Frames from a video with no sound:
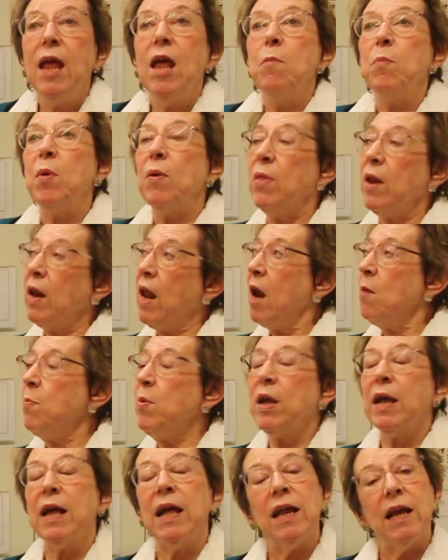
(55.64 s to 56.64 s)
But the
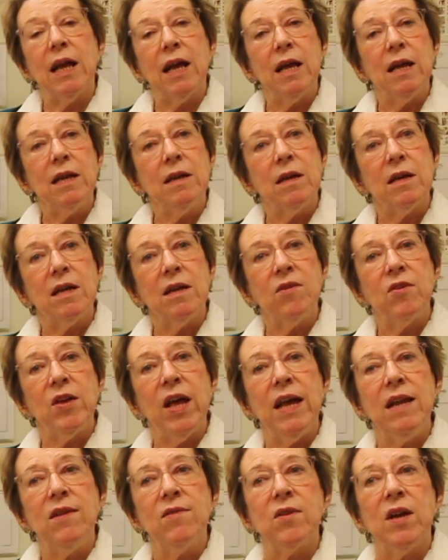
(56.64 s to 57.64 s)
library
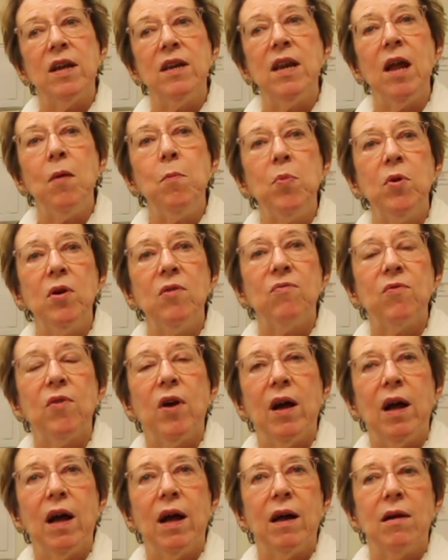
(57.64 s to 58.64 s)
contains a number of
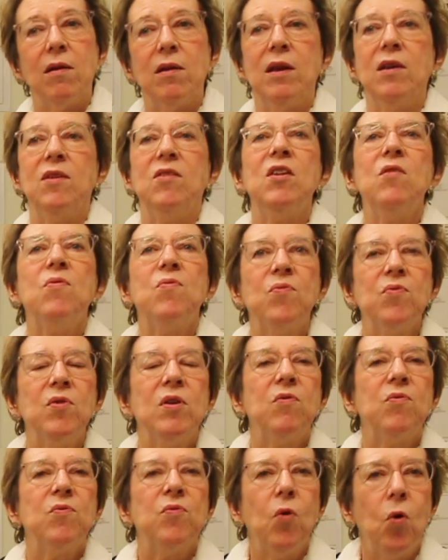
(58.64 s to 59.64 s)

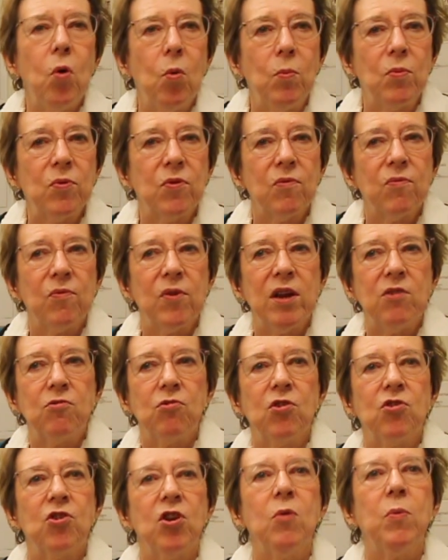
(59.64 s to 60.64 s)
different forms of
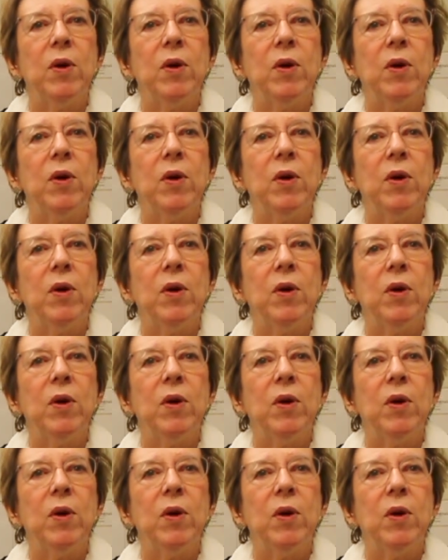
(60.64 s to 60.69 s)
literature.